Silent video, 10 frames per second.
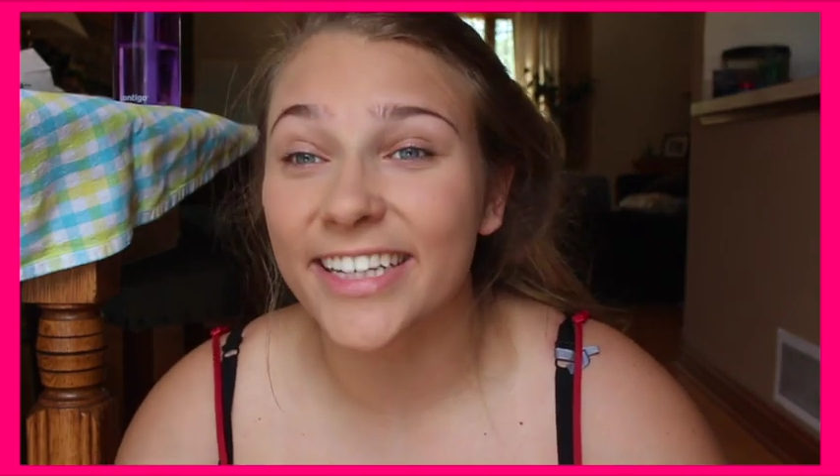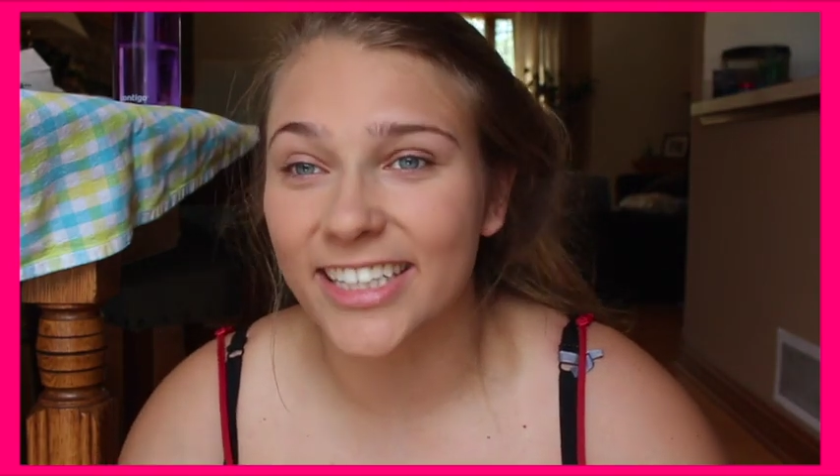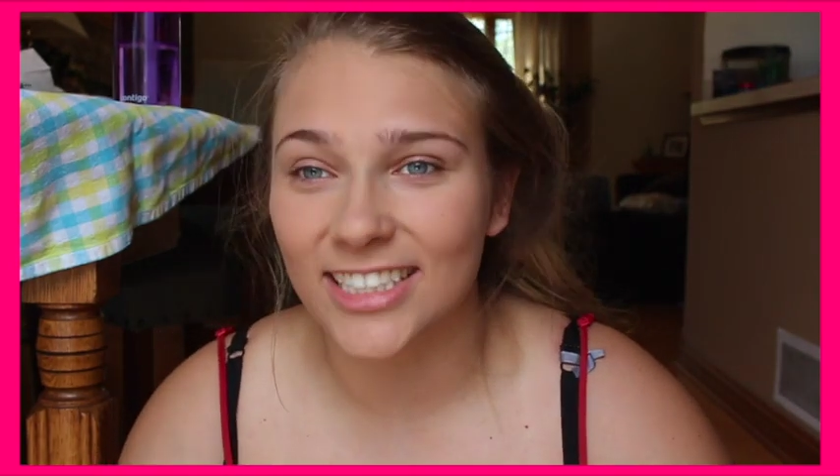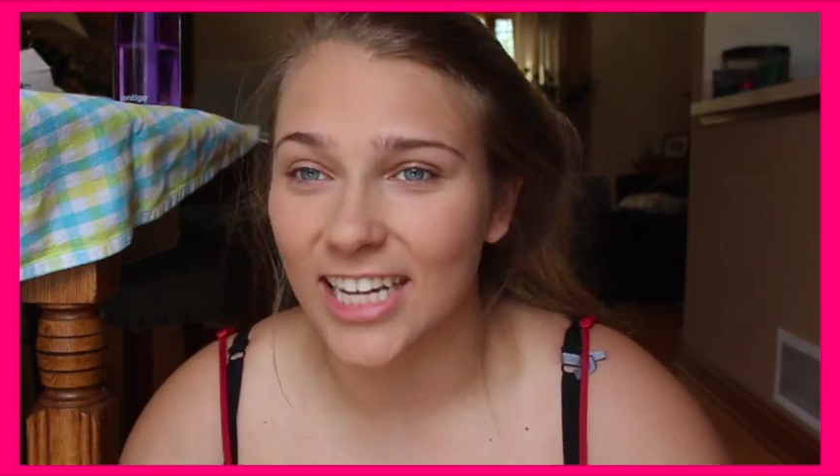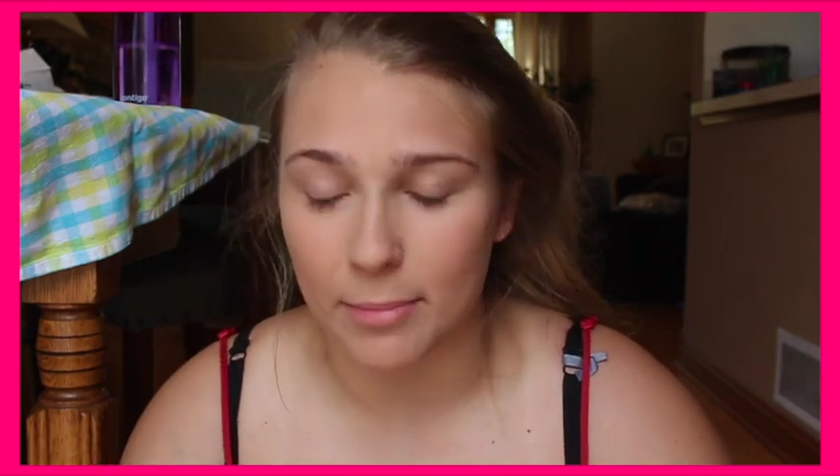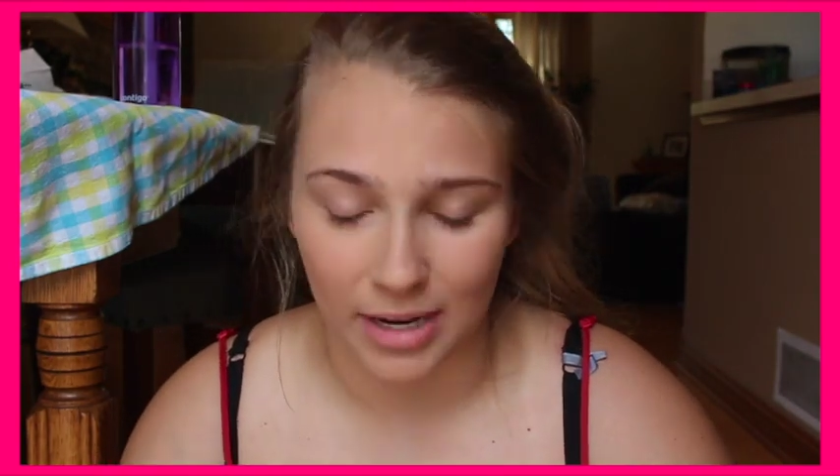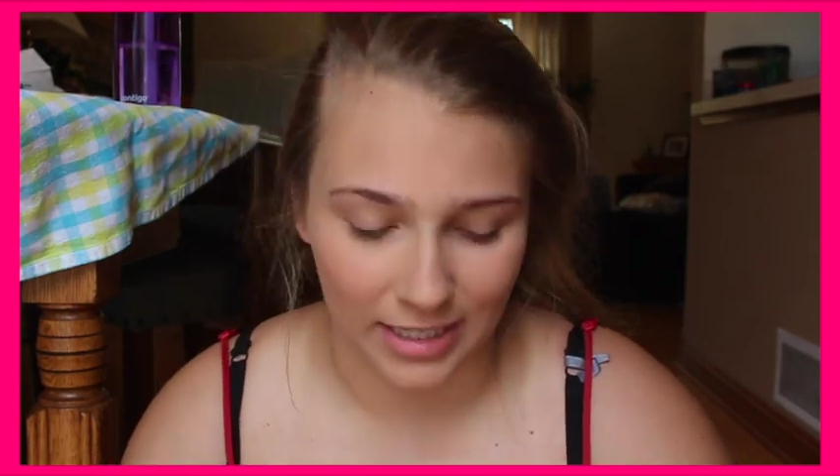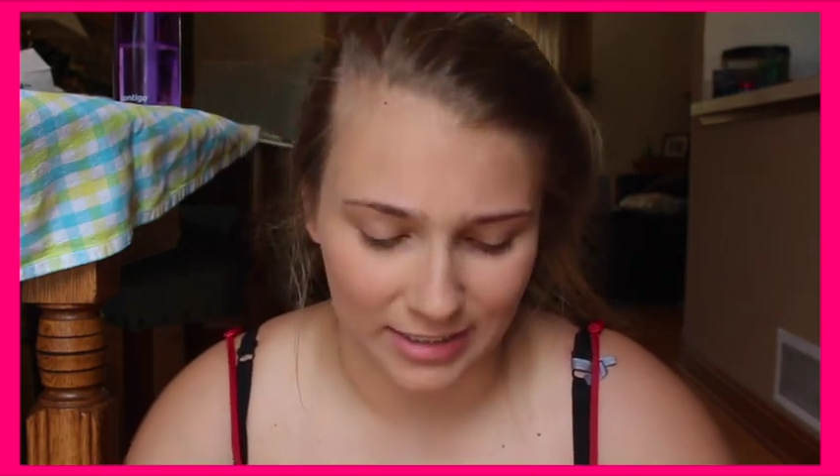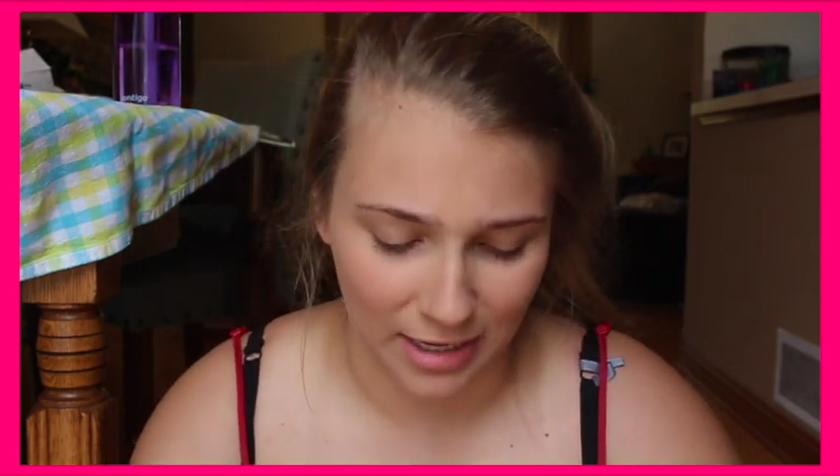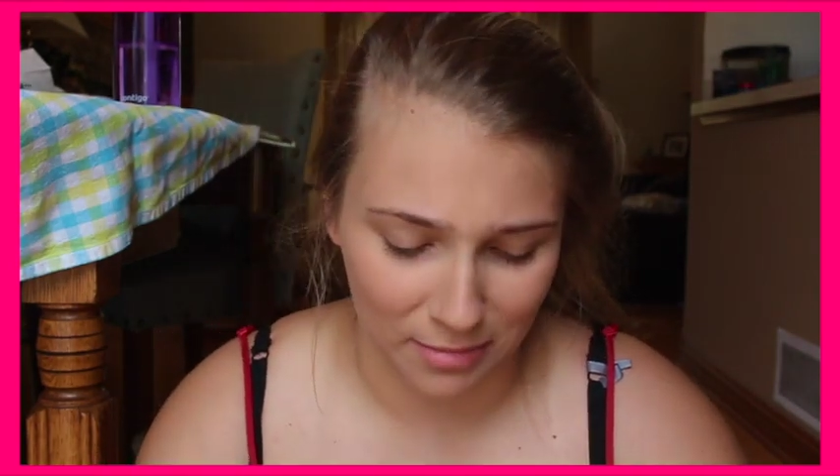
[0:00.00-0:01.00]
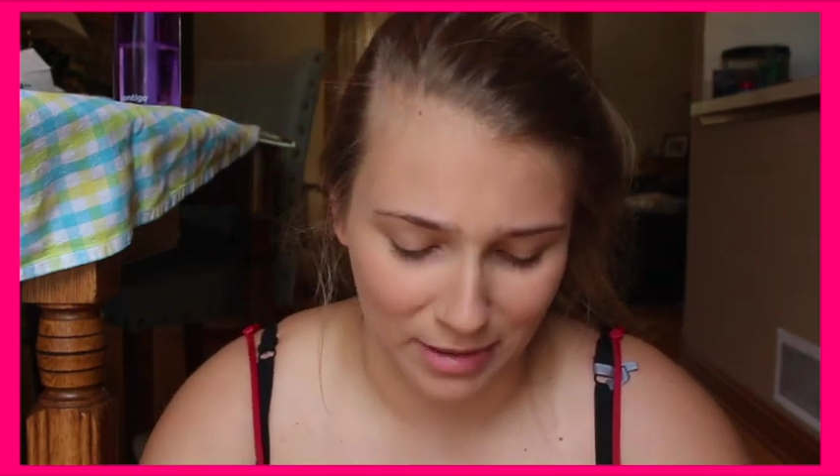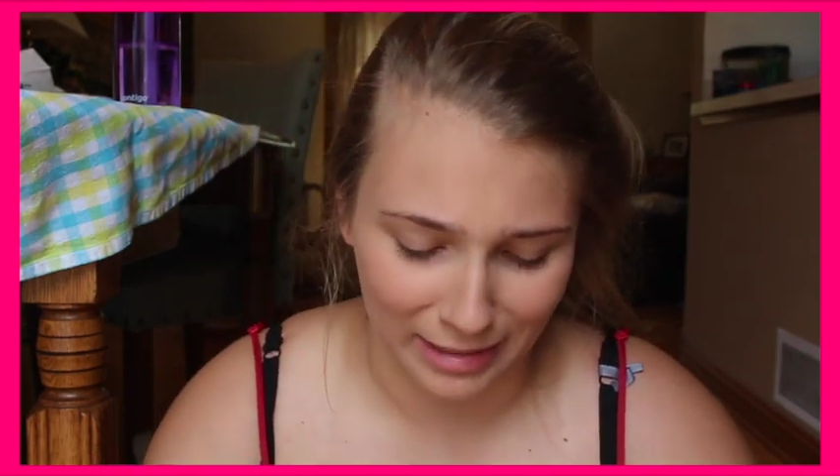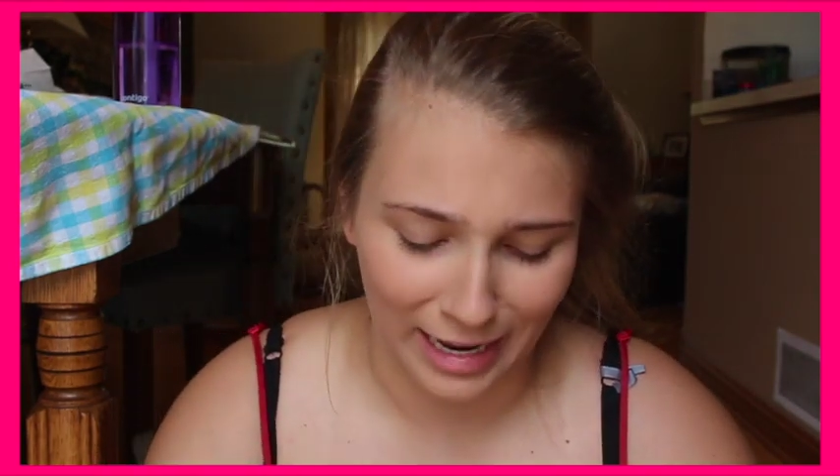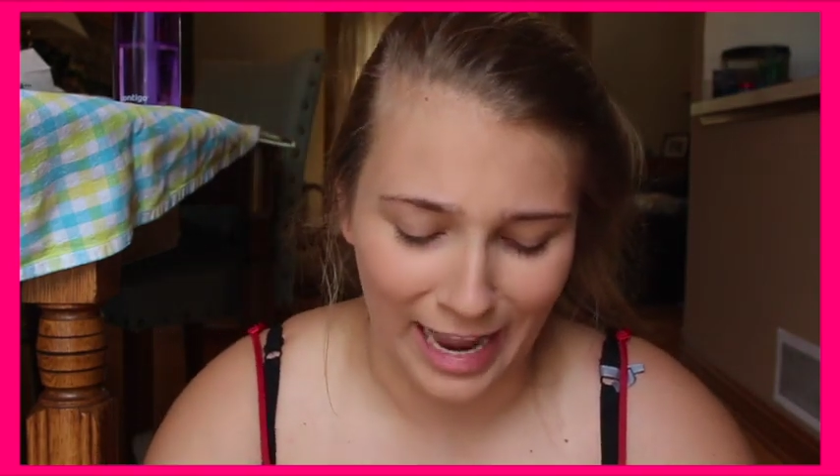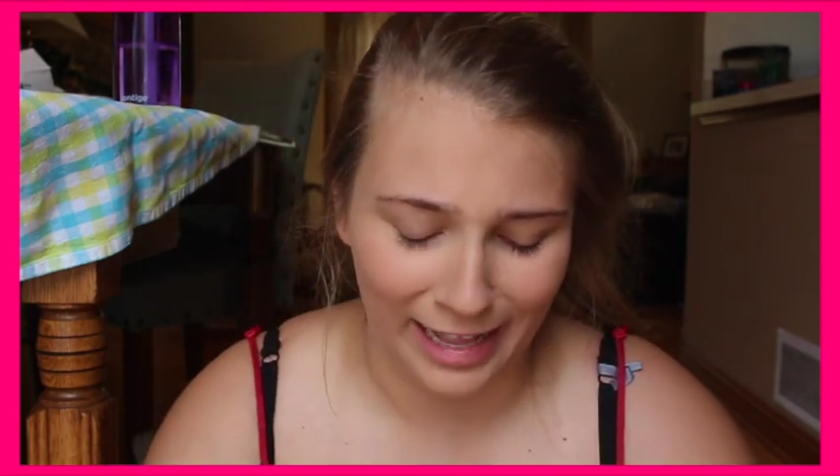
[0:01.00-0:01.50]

can contain my excitement.